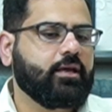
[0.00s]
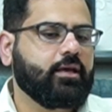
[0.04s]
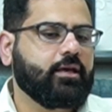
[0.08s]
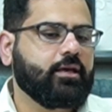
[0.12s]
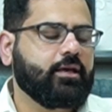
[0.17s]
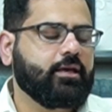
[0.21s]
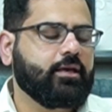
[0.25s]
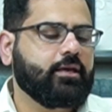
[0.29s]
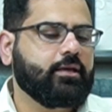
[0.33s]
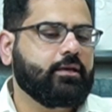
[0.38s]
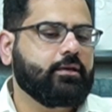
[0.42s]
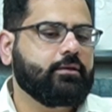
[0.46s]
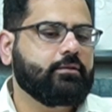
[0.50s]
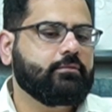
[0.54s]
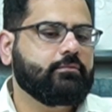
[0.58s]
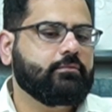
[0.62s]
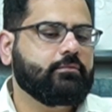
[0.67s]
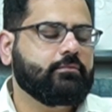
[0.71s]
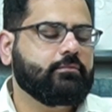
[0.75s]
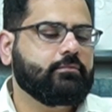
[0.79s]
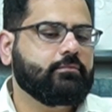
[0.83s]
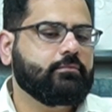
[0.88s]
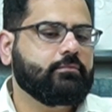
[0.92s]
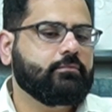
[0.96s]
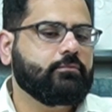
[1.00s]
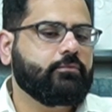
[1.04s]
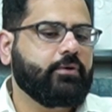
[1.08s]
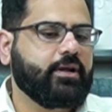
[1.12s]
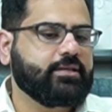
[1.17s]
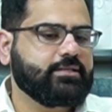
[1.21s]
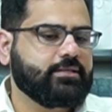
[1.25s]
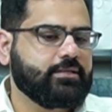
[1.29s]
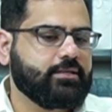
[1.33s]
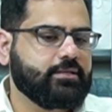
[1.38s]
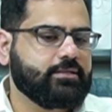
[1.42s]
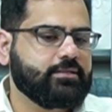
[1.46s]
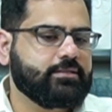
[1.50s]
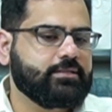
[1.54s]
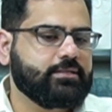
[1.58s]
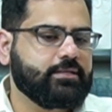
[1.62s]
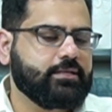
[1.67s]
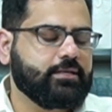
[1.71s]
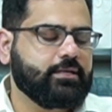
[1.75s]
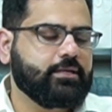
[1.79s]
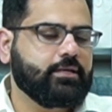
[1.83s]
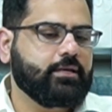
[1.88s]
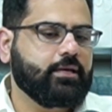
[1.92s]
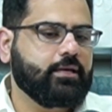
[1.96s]
a
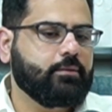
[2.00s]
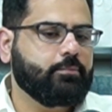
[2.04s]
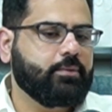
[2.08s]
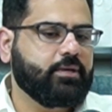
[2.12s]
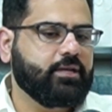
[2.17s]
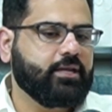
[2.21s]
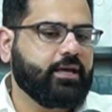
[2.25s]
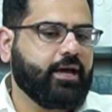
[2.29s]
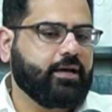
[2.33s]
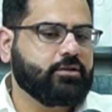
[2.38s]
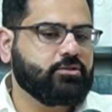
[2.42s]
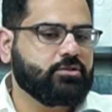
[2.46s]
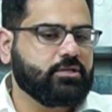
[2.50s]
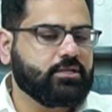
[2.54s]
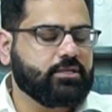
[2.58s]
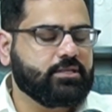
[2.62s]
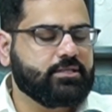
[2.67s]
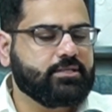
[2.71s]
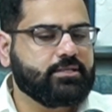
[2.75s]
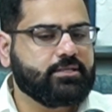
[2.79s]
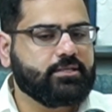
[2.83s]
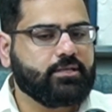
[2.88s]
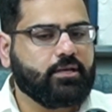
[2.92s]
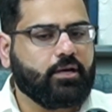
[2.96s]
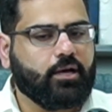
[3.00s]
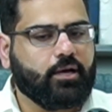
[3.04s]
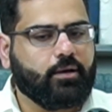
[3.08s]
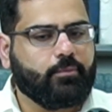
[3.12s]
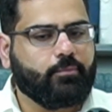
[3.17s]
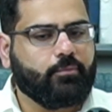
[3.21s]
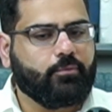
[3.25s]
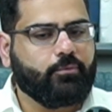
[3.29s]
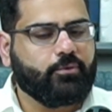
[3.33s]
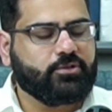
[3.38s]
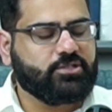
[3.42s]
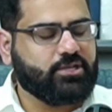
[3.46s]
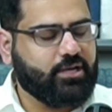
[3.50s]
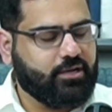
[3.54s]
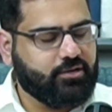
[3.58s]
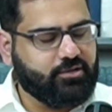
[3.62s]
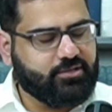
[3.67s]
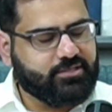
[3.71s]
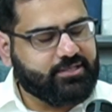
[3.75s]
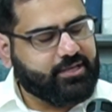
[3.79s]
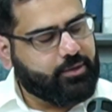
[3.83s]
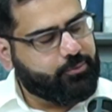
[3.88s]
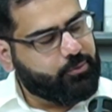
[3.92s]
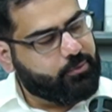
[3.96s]
residency in pediatrics, which I
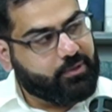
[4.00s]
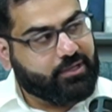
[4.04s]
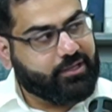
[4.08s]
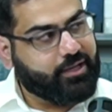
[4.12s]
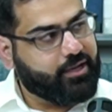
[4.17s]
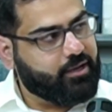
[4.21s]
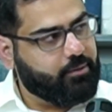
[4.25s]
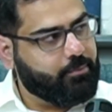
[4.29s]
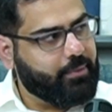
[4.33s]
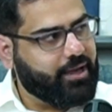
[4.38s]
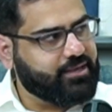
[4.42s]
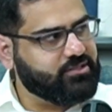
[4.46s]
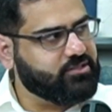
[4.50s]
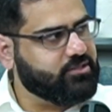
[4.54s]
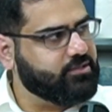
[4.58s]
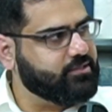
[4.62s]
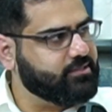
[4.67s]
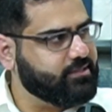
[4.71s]
understand would be like a master's